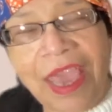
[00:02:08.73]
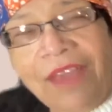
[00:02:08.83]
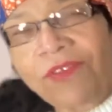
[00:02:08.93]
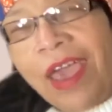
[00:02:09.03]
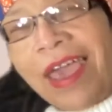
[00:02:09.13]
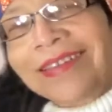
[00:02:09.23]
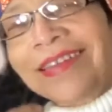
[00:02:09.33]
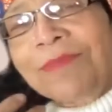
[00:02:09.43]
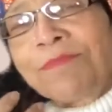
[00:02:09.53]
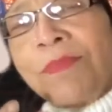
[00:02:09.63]
Have you had
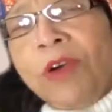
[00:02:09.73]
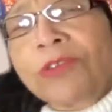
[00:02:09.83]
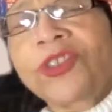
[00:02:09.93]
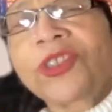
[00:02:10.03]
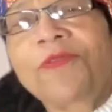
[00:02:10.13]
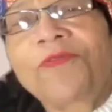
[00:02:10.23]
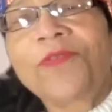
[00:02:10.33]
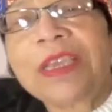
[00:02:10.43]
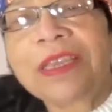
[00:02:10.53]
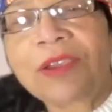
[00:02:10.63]
an emotional
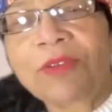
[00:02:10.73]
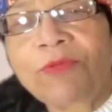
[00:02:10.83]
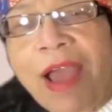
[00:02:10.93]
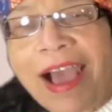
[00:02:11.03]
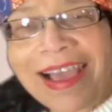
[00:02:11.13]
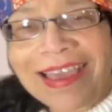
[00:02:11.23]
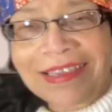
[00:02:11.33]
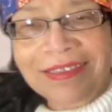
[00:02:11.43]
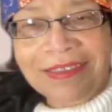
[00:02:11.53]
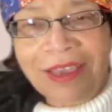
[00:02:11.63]
feeling
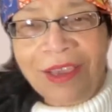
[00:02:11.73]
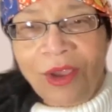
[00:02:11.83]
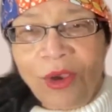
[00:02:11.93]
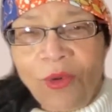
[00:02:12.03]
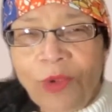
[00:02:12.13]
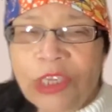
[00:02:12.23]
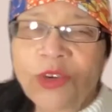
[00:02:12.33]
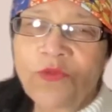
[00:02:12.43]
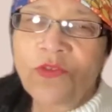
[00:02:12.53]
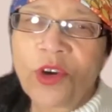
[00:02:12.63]
arise when
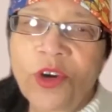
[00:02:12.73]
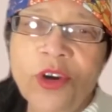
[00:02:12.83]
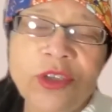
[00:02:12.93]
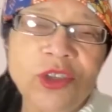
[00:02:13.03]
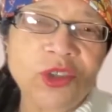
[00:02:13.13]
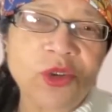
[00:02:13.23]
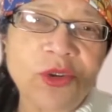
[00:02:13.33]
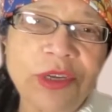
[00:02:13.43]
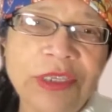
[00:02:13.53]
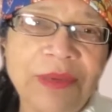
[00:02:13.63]
you've heard
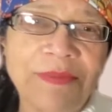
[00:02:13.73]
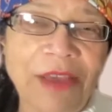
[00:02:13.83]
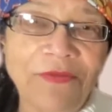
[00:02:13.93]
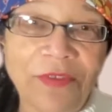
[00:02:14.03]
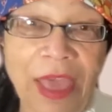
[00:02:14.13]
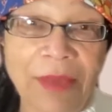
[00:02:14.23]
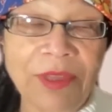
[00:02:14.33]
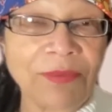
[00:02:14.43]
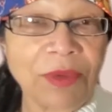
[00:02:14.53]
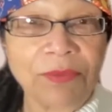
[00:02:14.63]
stories about
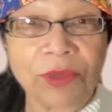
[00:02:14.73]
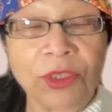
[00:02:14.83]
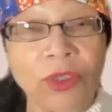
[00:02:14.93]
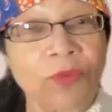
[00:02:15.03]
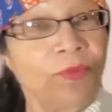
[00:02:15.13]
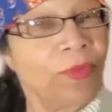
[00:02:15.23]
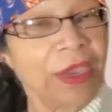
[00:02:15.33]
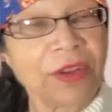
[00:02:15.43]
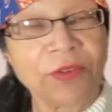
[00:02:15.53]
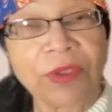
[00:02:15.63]
family members you
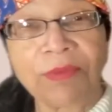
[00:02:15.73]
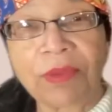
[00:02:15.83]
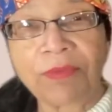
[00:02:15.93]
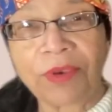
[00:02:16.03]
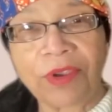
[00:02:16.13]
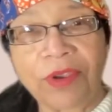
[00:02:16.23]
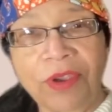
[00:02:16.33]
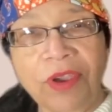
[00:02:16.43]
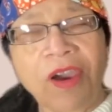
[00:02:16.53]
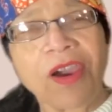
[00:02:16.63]
barely remember
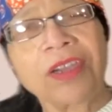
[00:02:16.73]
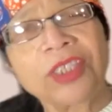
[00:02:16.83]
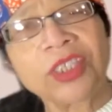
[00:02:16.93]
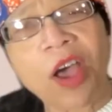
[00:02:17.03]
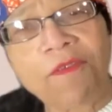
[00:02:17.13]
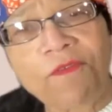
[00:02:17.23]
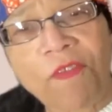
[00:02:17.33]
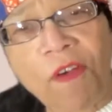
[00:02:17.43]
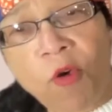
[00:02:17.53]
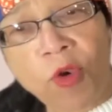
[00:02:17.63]
or saw
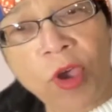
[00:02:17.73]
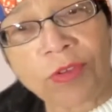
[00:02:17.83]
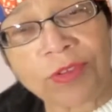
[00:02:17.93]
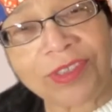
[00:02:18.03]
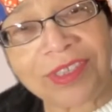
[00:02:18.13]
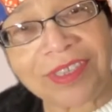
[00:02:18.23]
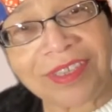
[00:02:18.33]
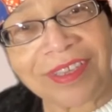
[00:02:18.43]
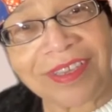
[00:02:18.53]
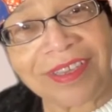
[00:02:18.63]
photos
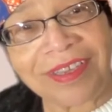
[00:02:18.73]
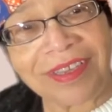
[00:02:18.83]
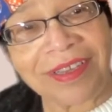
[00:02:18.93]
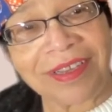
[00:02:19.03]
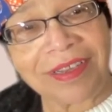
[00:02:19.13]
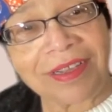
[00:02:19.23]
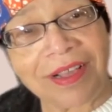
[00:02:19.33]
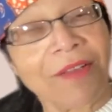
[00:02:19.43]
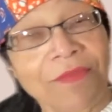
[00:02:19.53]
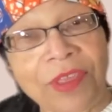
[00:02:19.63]

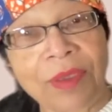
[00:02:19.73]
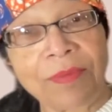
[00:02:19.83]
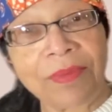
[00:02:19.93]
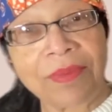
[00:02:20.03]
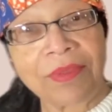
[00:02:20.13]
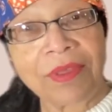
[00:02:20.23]
of them,